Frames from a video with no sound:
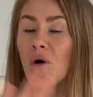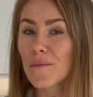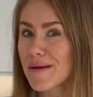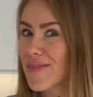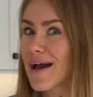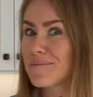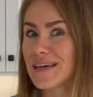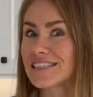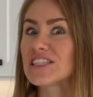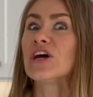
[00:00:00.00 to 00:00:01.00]
Or maybe that
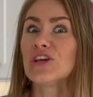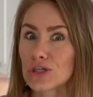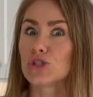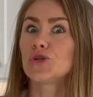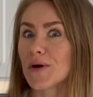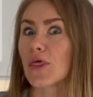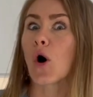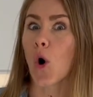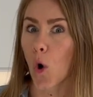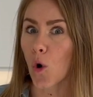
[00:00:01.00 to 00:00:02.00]
means you're doing the
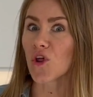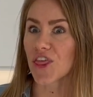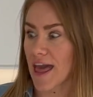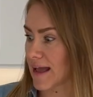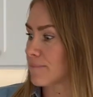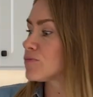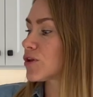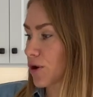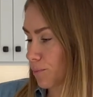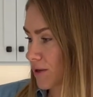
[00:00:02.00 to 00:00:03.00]
whole thing.
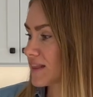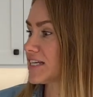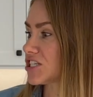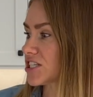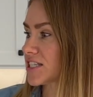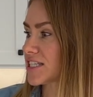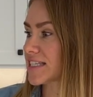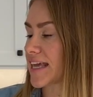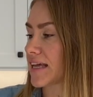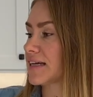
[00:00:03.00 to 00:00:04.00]
You're putting the dishes in the
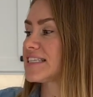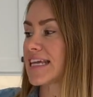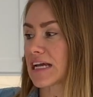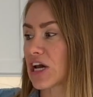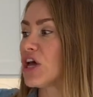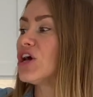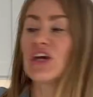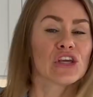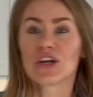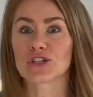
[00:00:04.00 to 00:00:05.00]
sink,
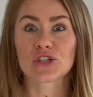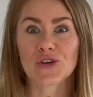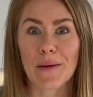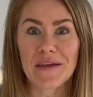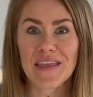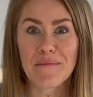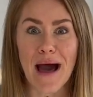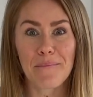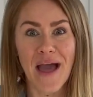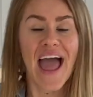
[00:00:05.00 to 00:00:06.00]
you're scrubbing them
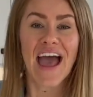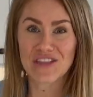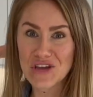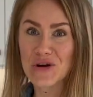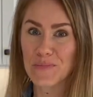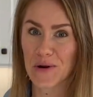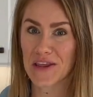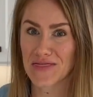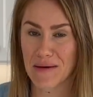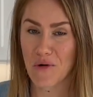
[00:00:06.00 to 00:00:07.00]
up, and then you're
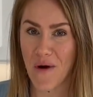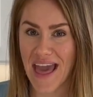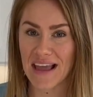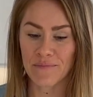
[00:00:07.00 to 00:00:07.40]
putting them away.